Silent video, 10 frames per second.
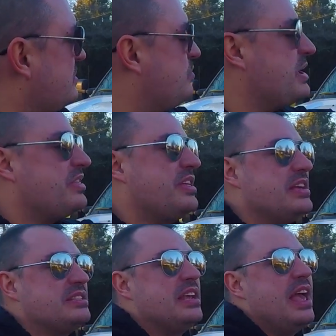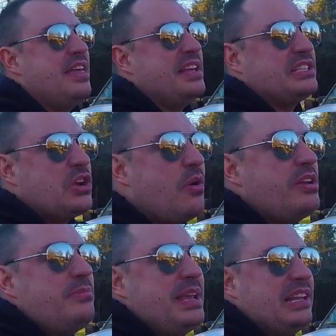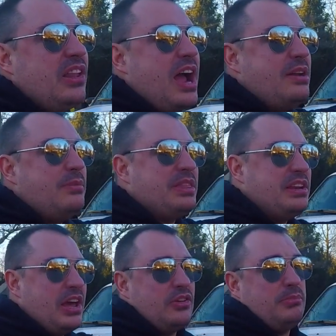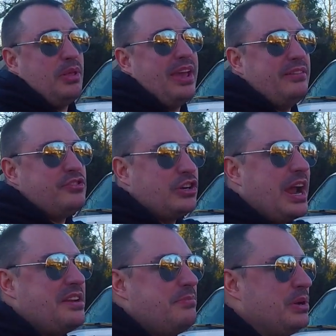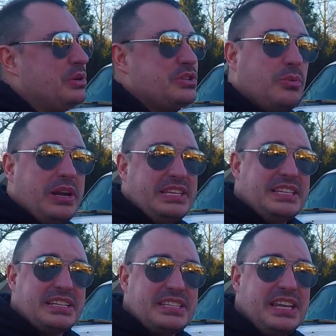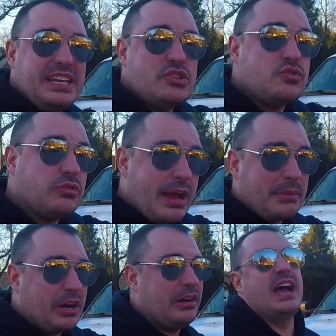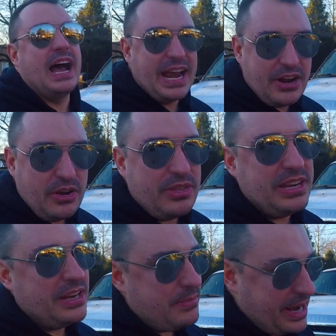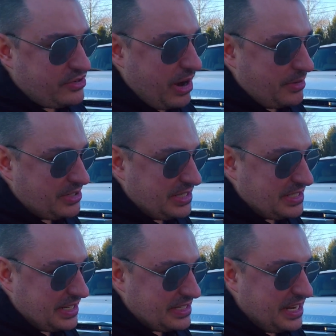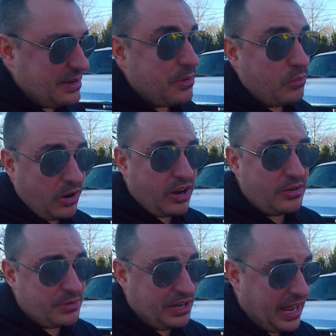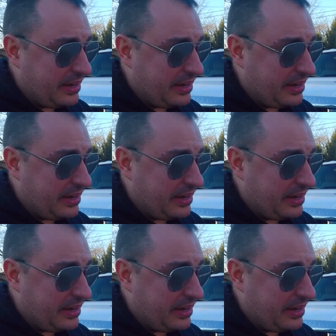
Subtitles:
with this that's going to be in line with another plan of trying to build a 2016 Tremor. I know they didn't make Tremors in 16, but we're gonna pretend.